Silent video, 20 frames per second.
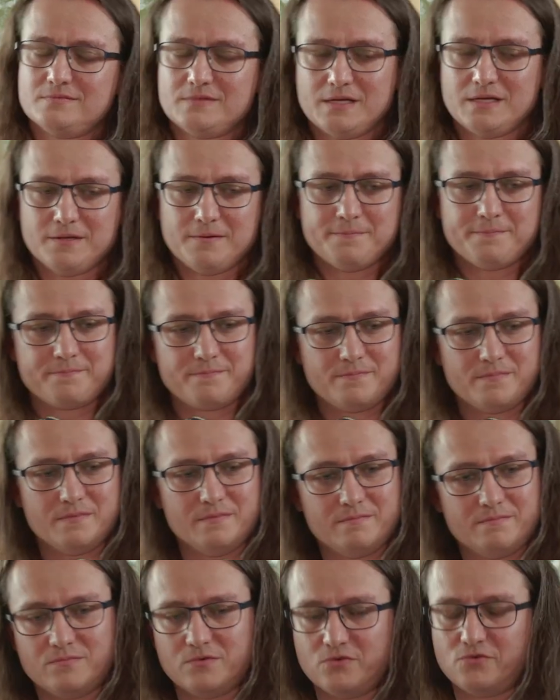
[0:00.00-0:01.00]
Yeah.
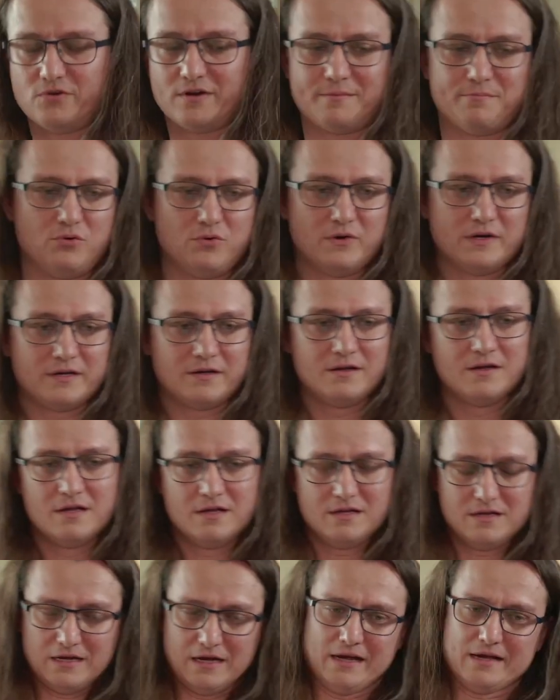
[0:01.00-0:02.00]
Great point.
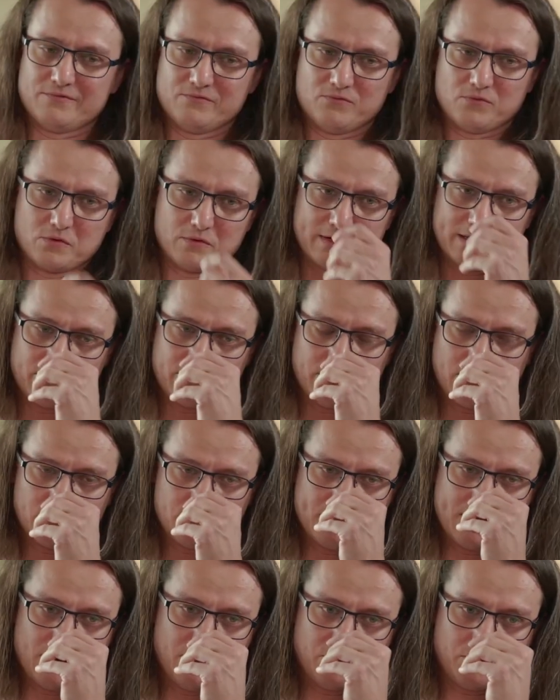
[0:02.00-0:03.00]
I hadn't really thought
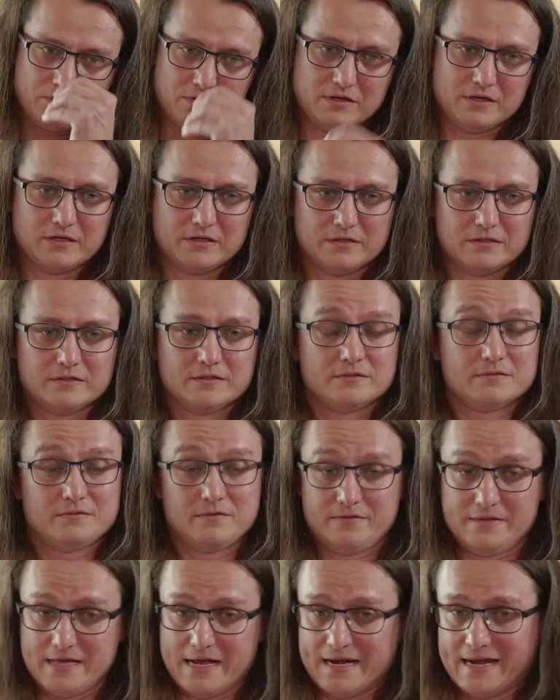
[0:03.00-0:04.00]
about
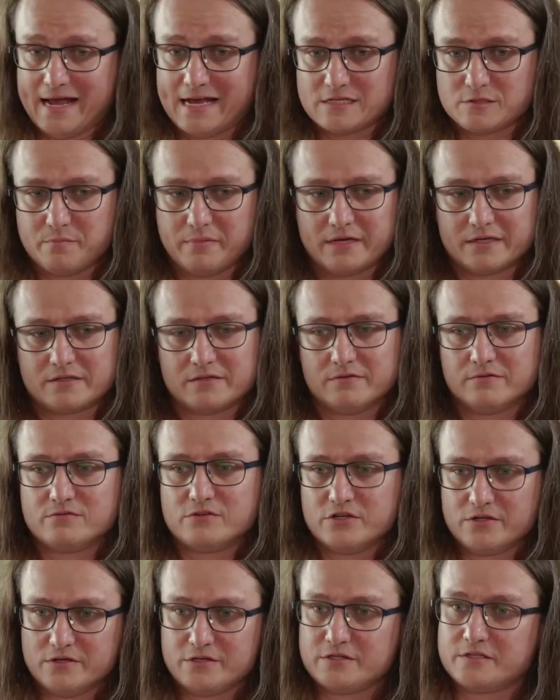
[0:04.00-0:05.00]
that aspect of
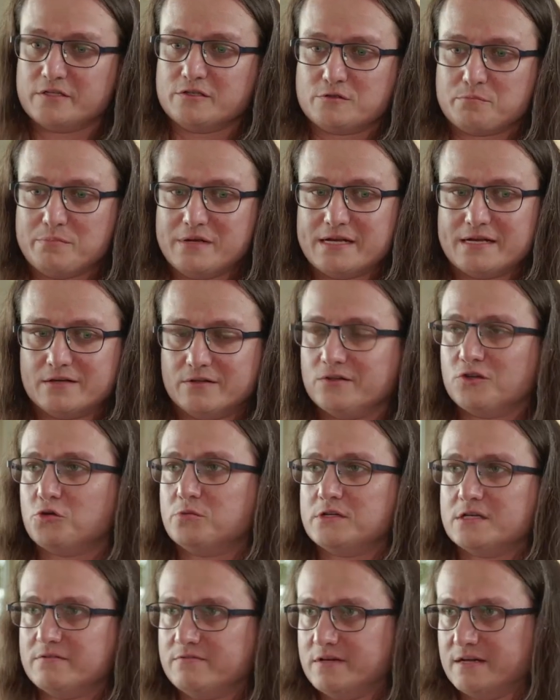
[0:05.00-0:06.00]
Genesis being a
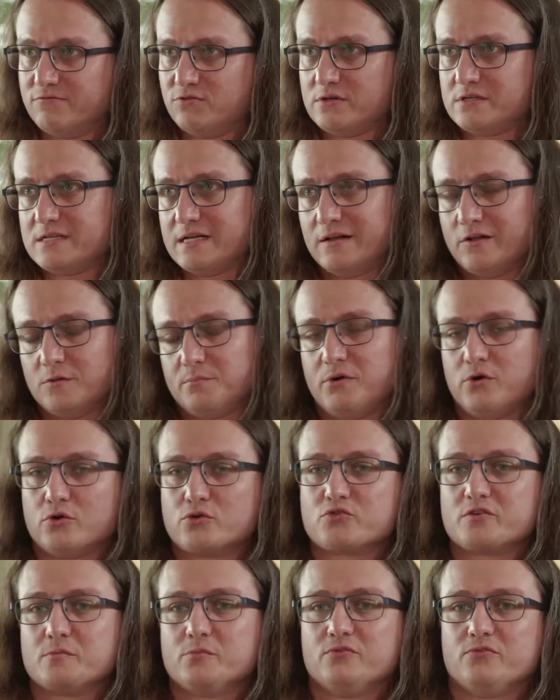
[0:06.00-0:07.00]
little bit of a different style of
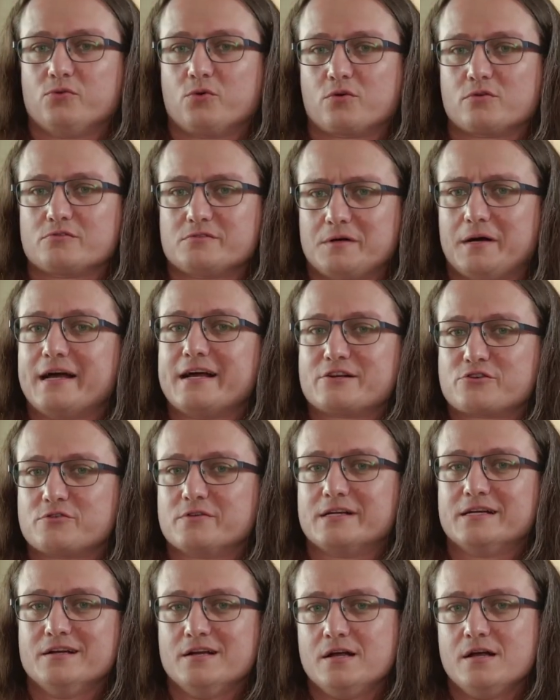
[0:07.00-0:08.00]
poetry before. So I
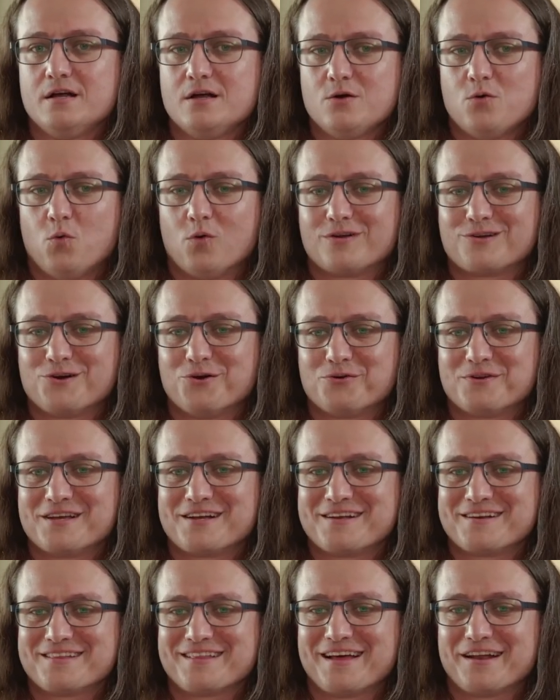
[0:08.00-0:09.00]
actually want to go
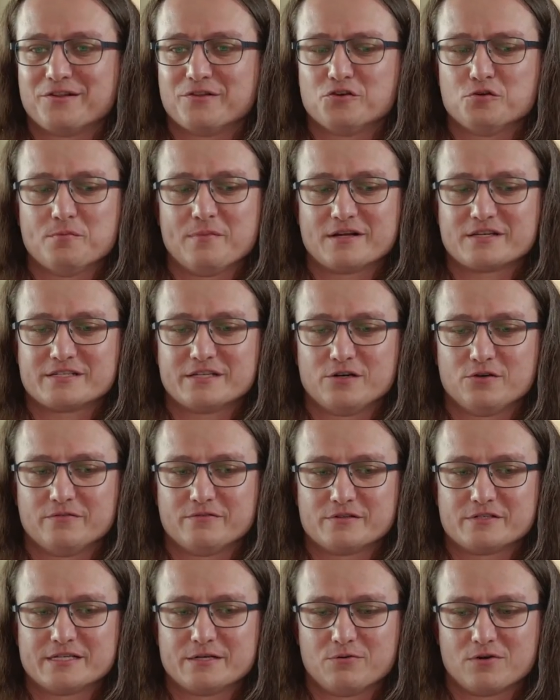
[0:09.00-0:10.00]
dig into that a little
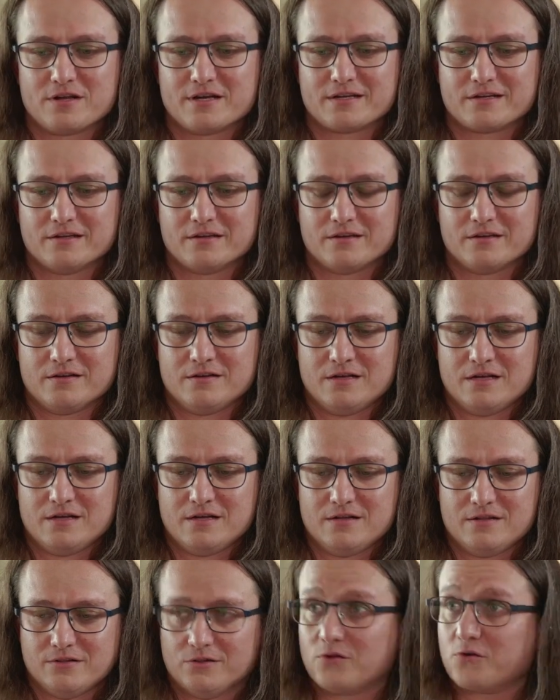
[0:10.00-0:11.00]
myself and see what I can
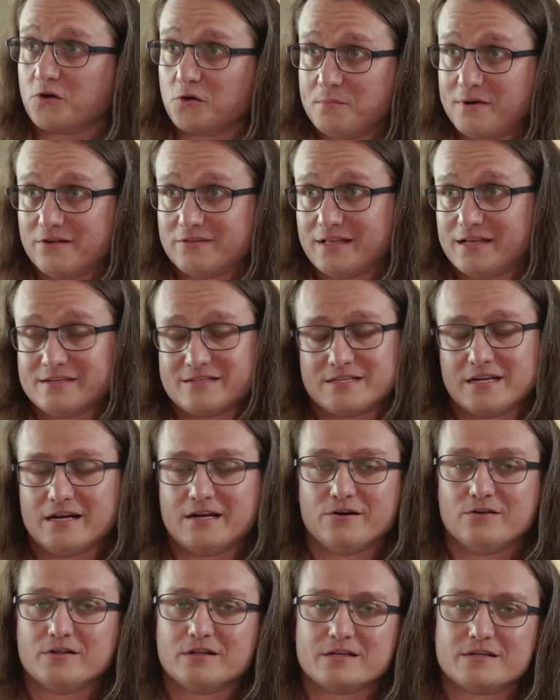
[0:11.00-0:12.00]
learn about that
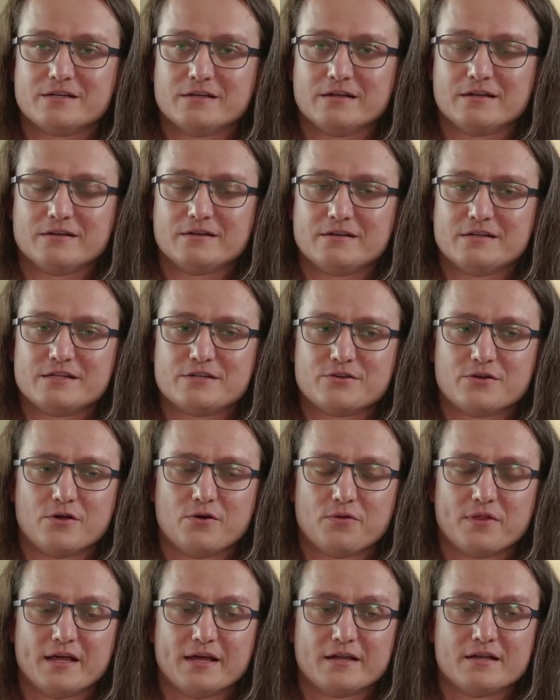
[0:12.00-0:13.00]
style. I didn't
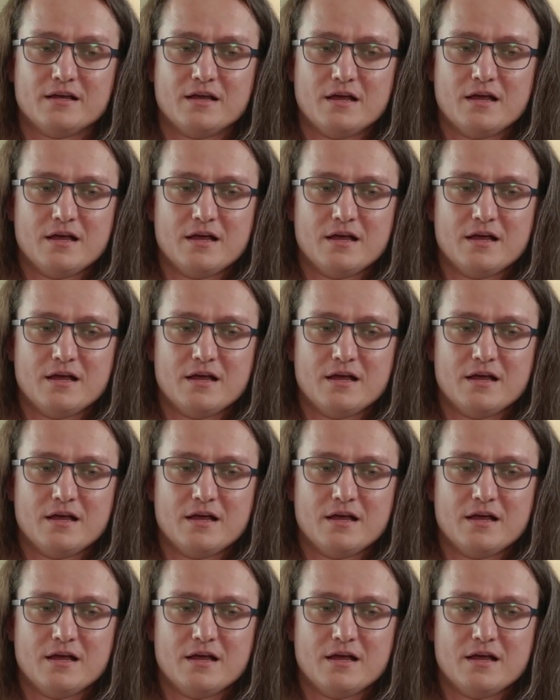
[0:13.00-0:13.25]
know that.